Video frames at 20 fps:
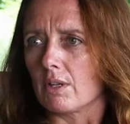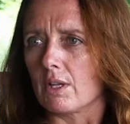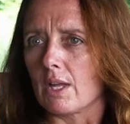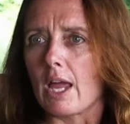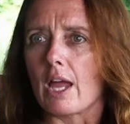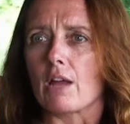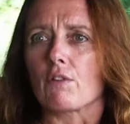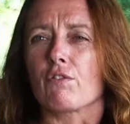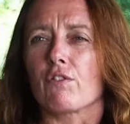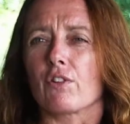
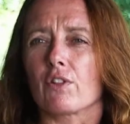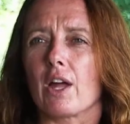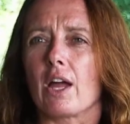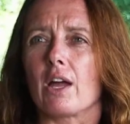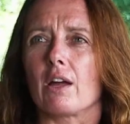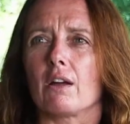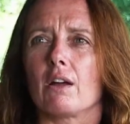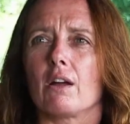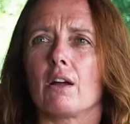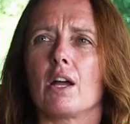And for
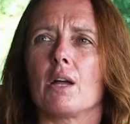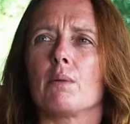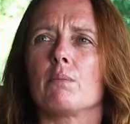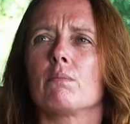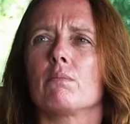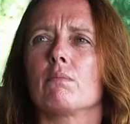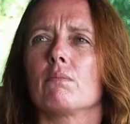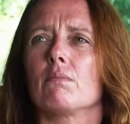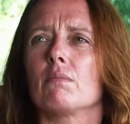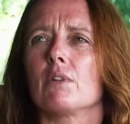that,
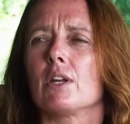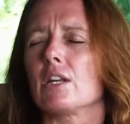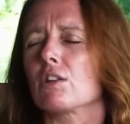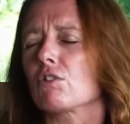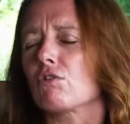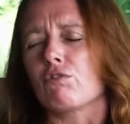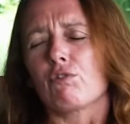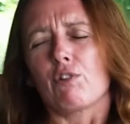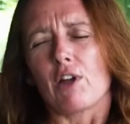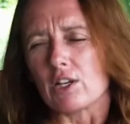I'm
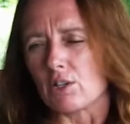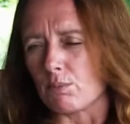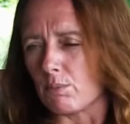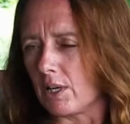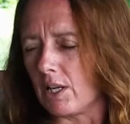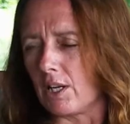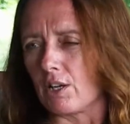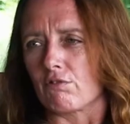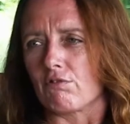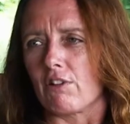
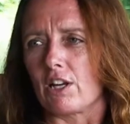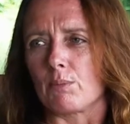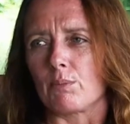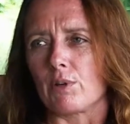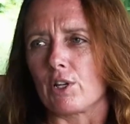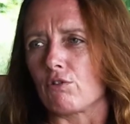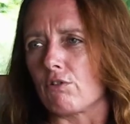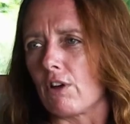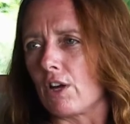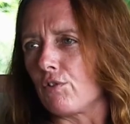incredibly,
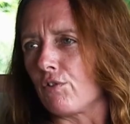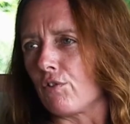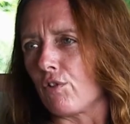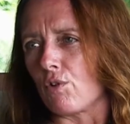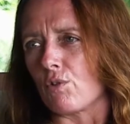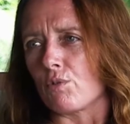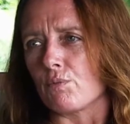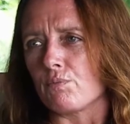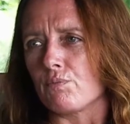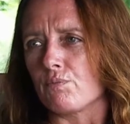incredibly grateful.